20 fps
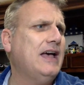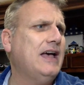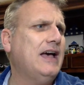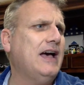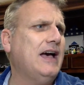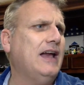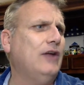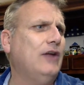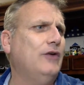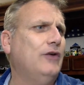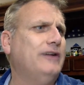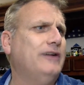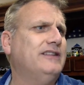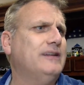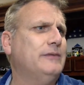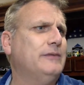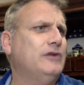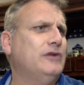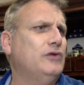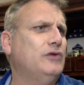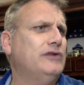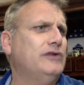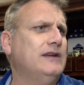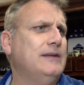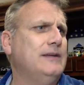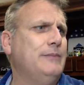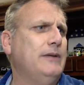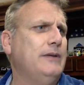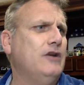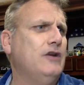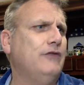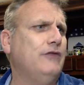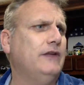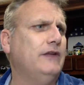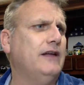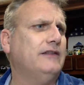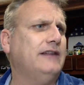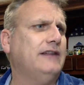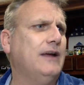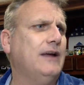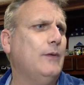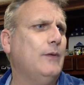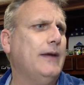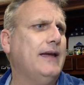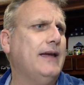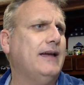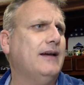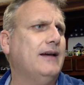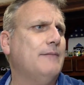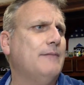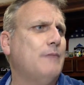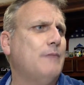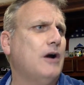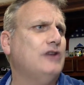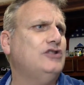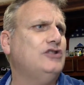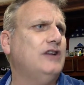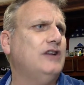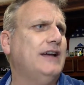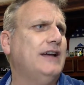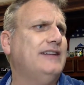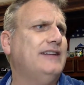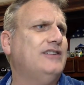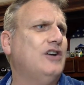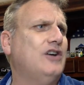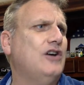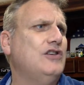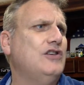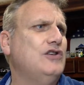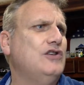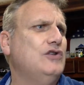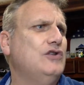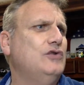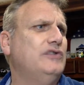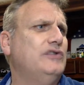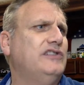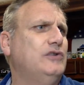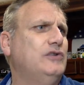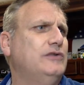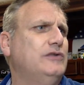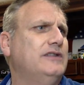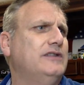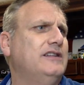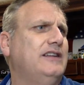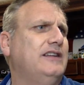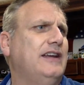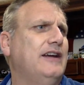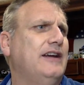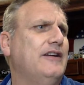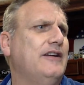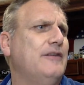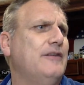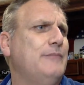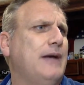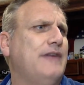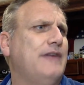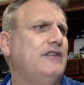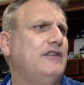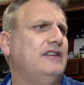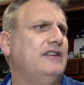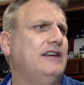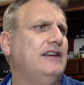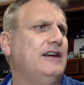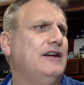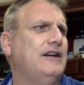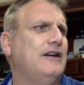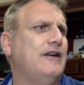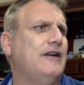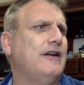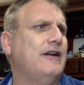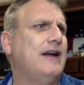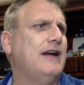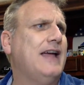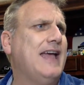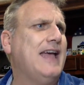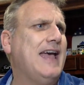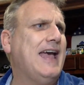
Lori says, I'm so sleepy. Hopefully I'll stay awake. Marcia, I saw you. Susan's here. Bev is here.